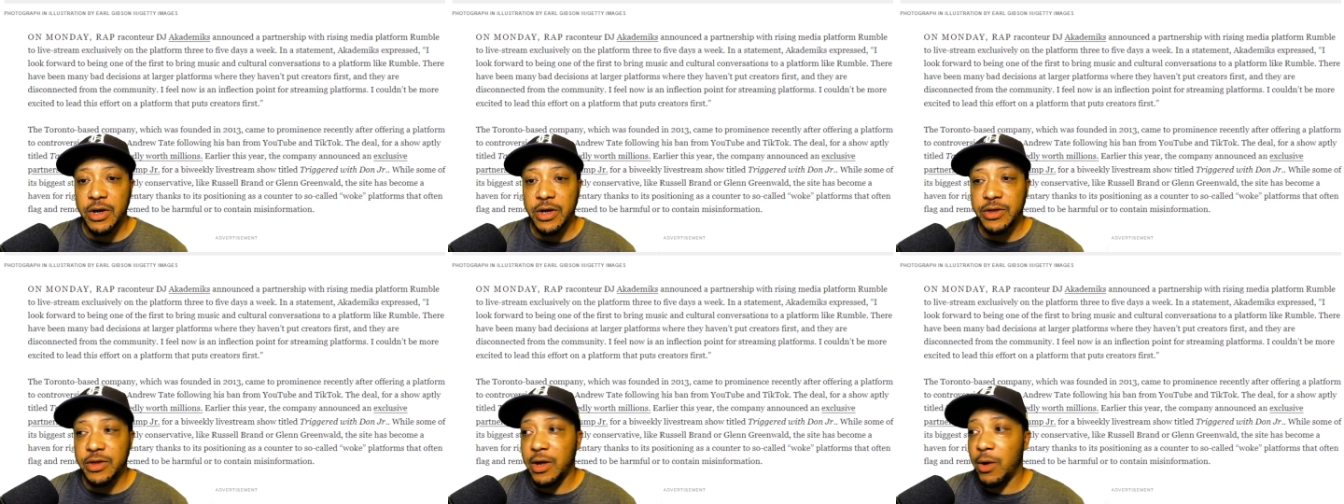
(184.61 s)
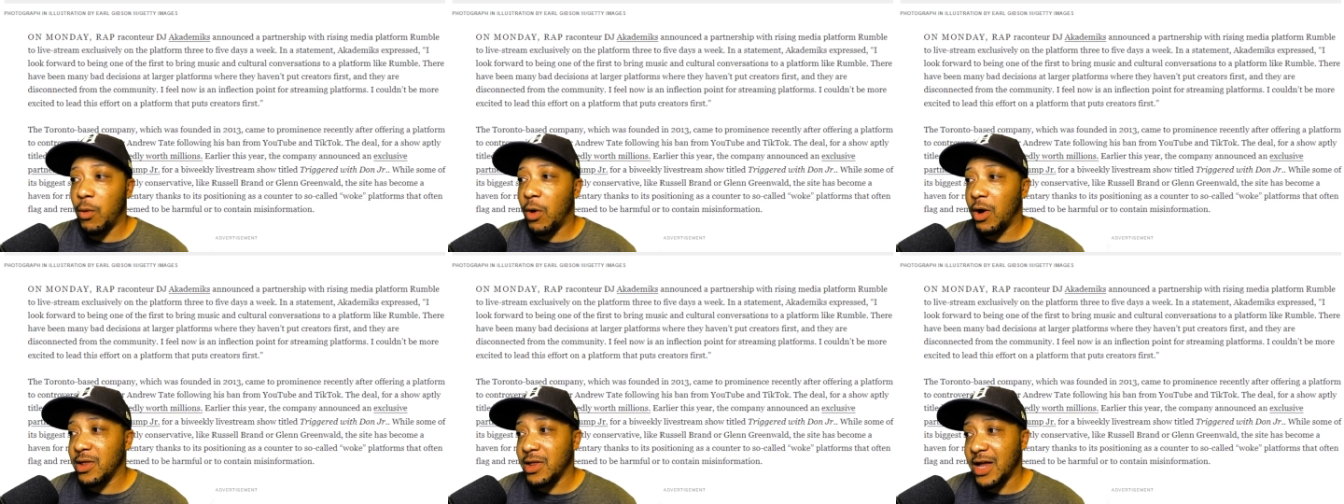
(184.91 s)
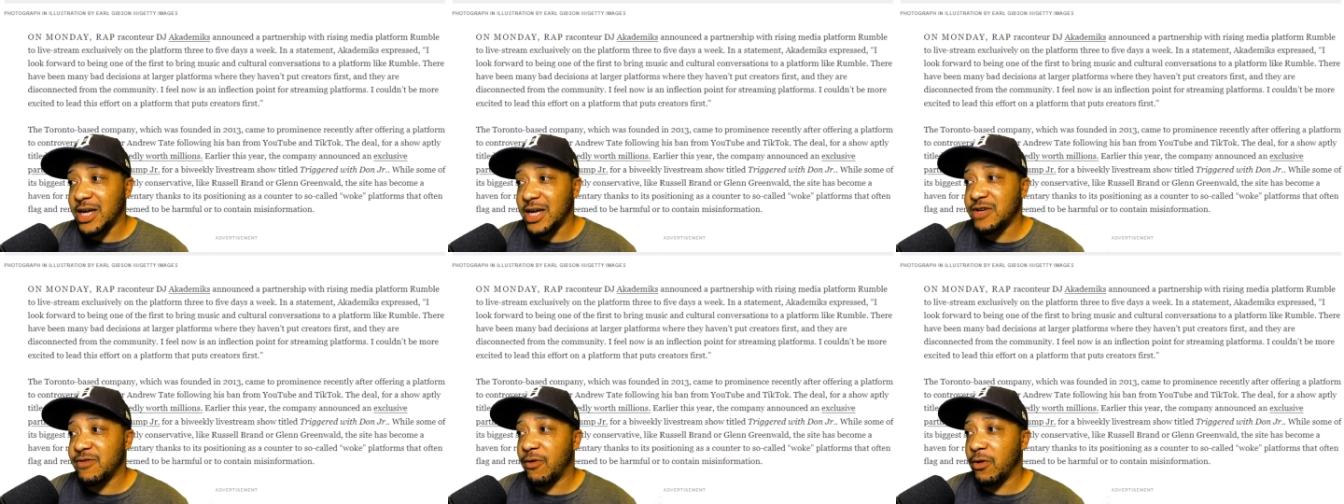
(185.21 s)
They want
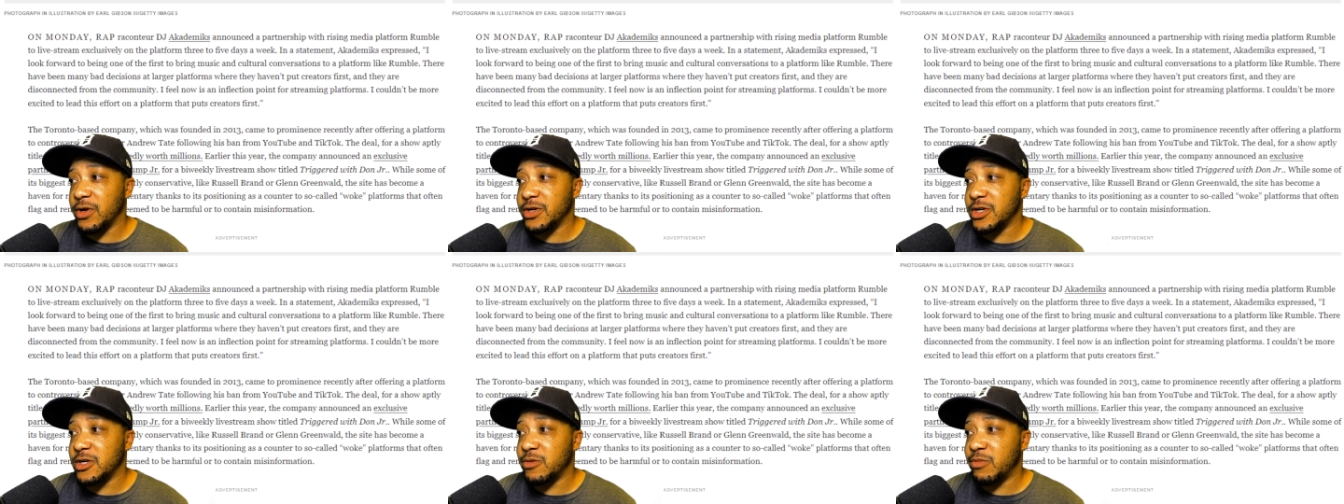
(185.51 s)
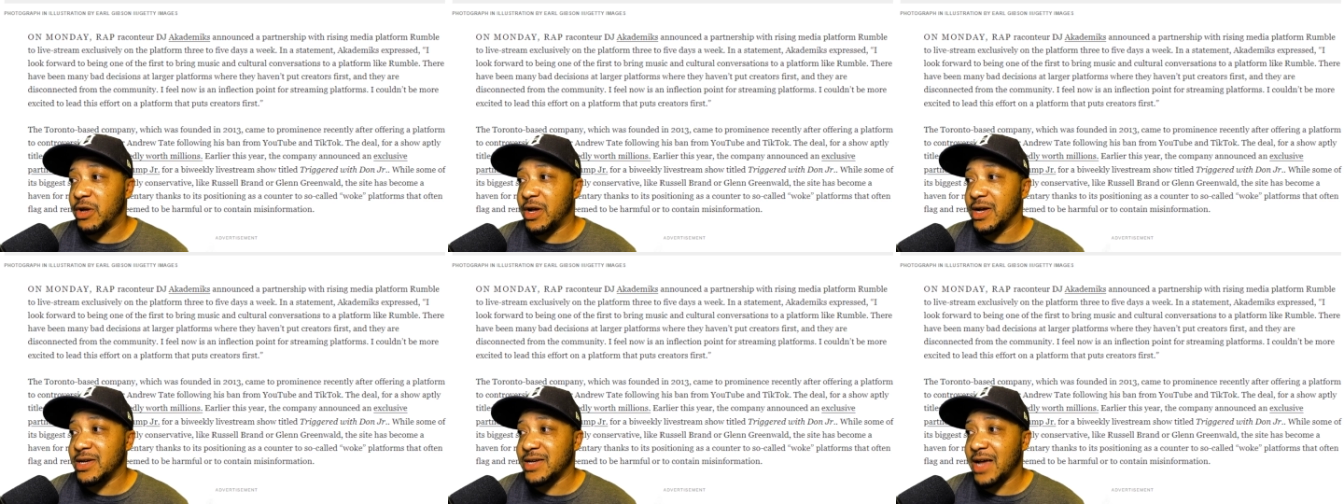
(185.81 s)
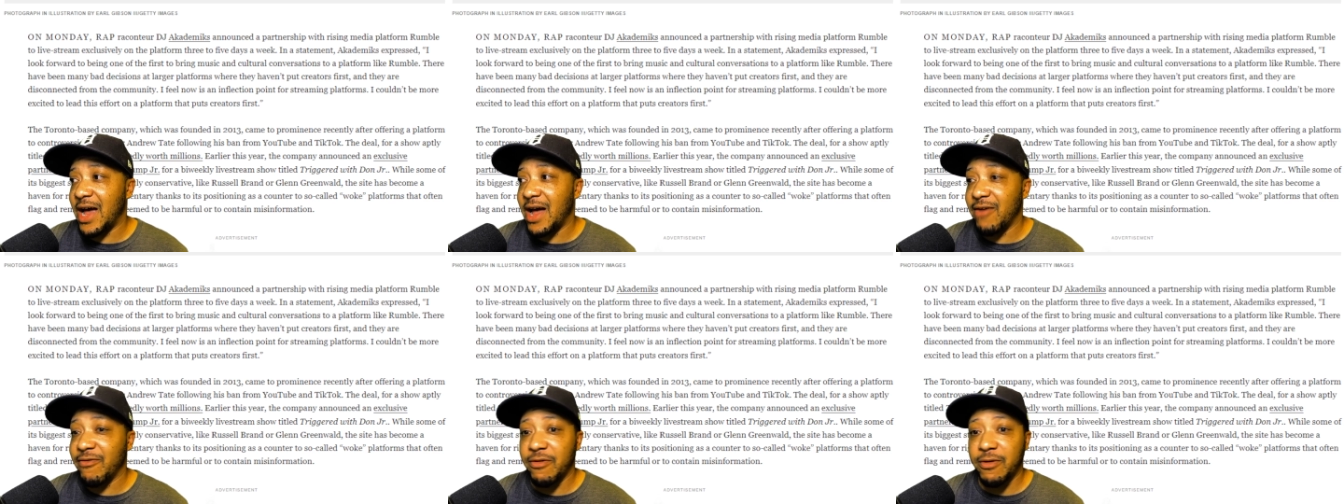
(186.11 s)
less voices because
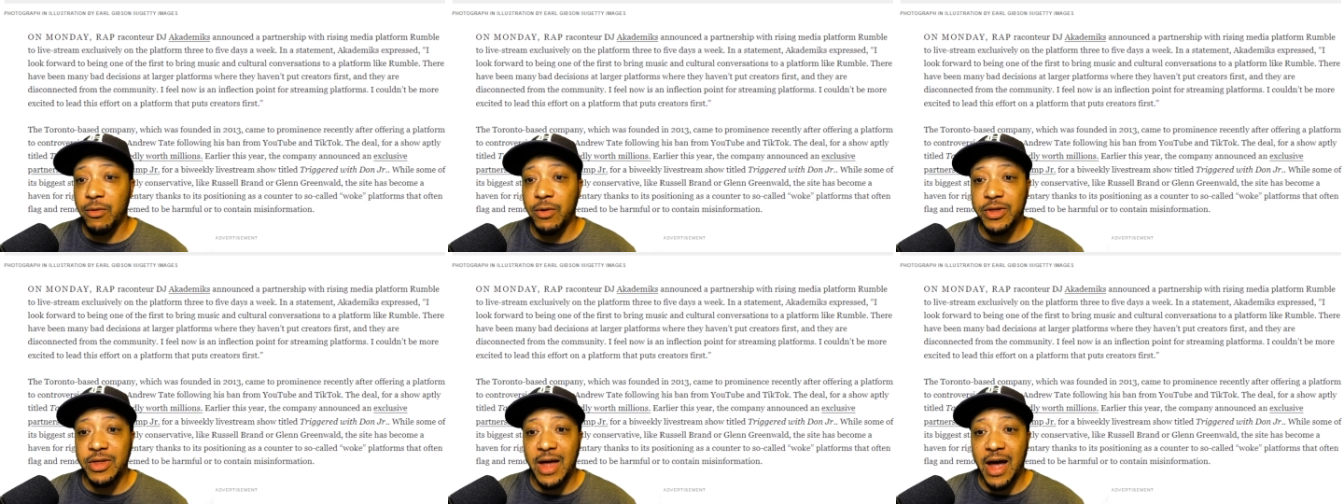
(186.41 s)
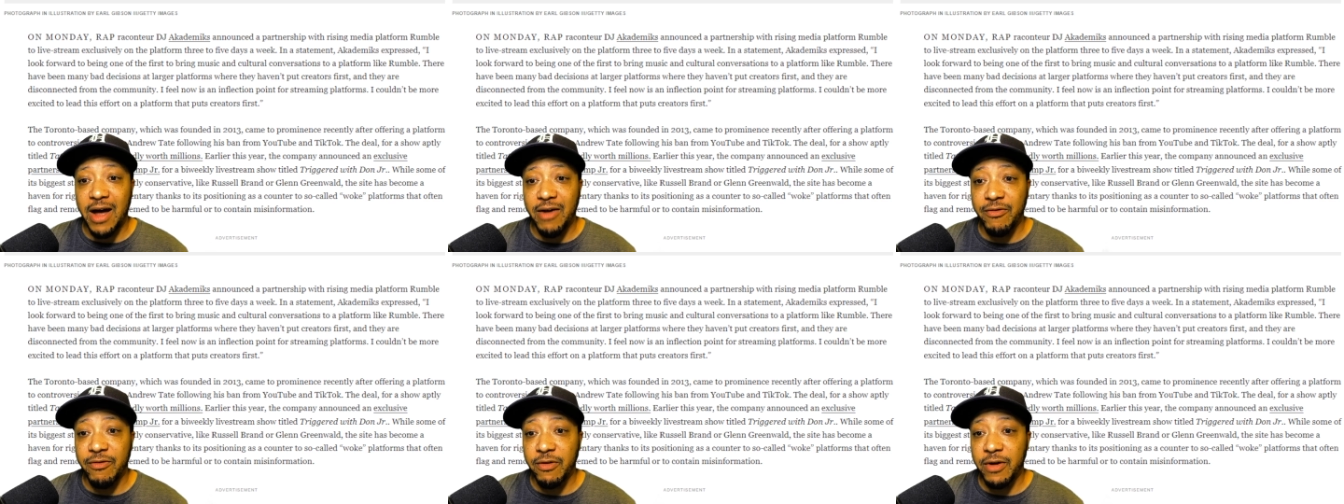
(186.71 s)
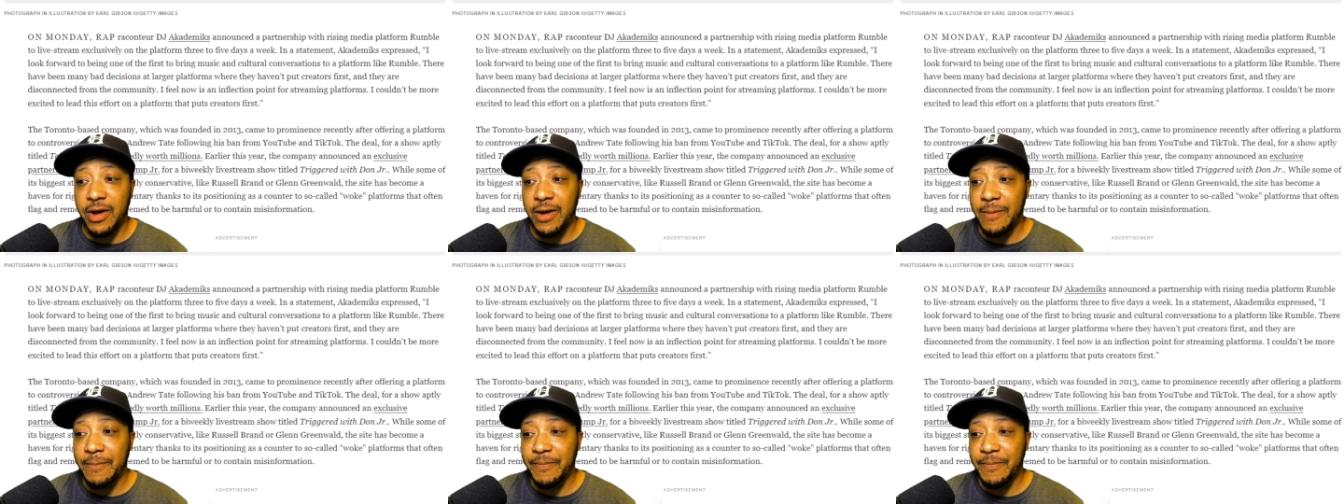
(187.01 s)
every with
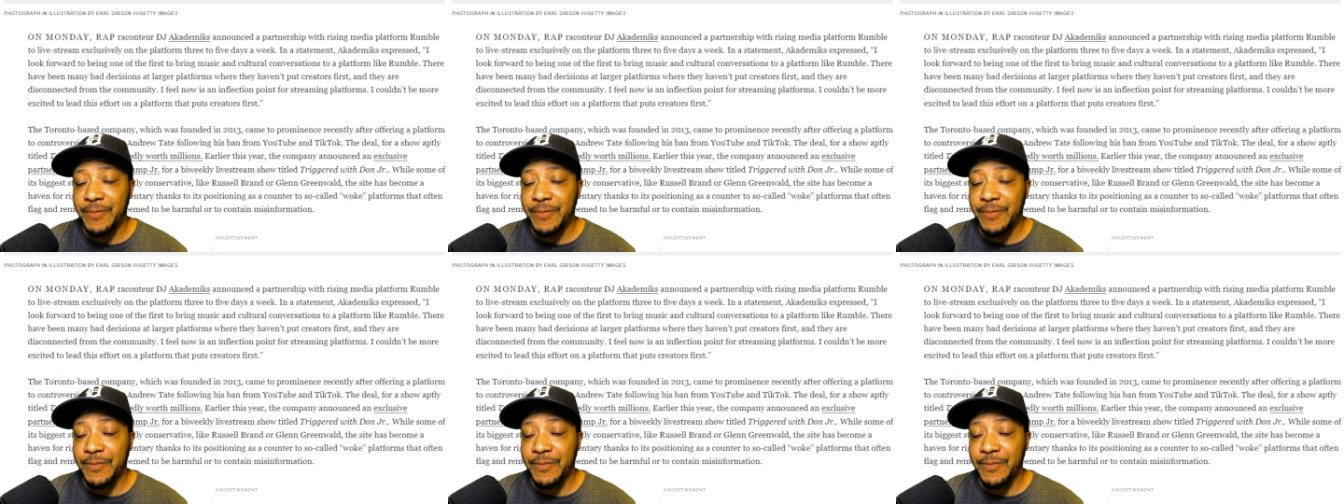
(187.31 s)
every